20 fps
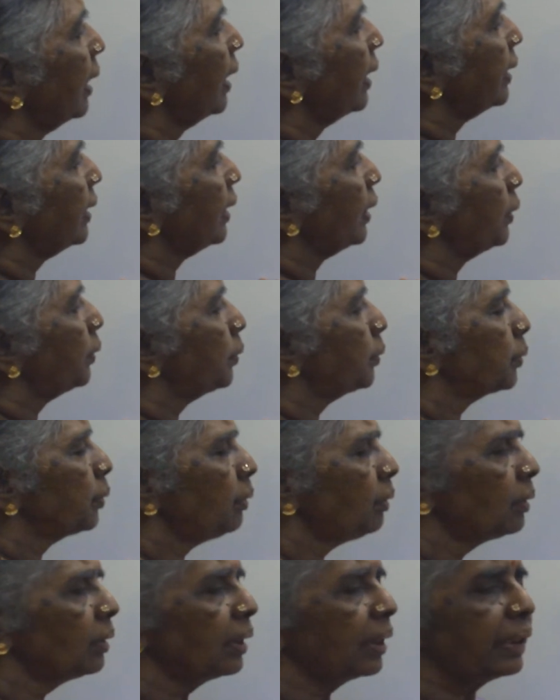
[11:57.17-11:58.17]

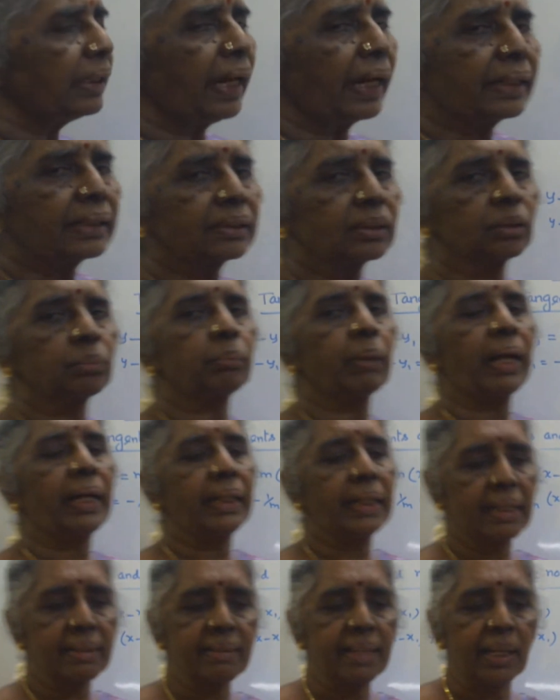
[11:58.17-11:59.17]
into x
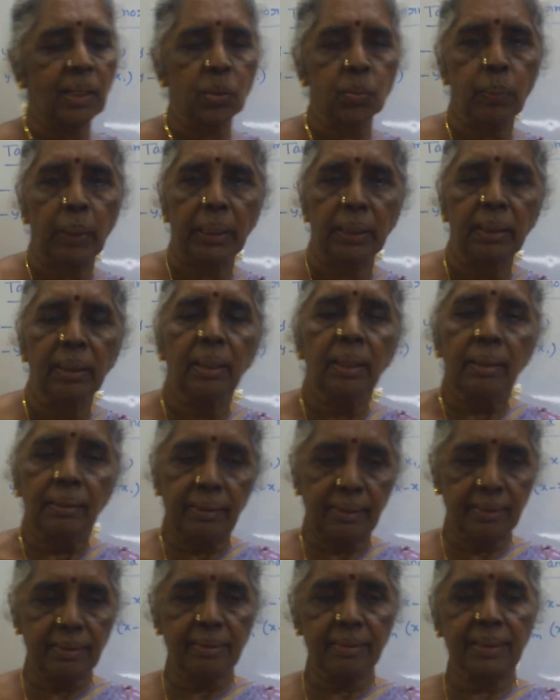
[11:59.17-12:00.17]
minus x1.
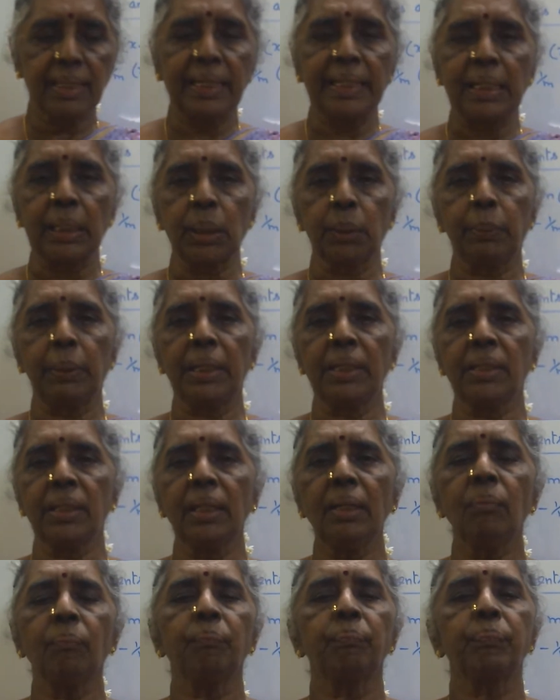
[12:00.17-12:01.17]
This is the equation
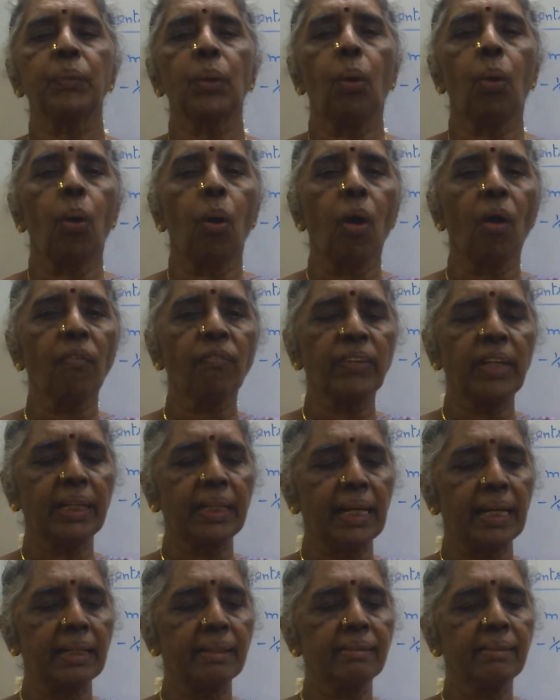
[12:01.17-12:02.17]
of the
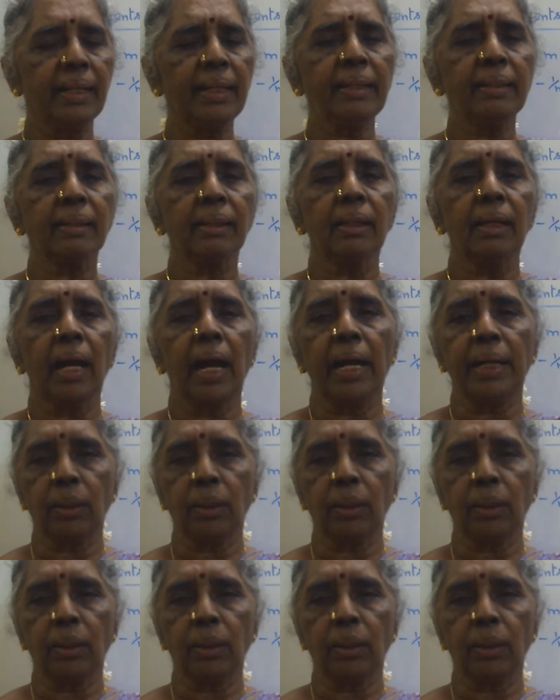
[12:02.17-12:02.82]
tangent and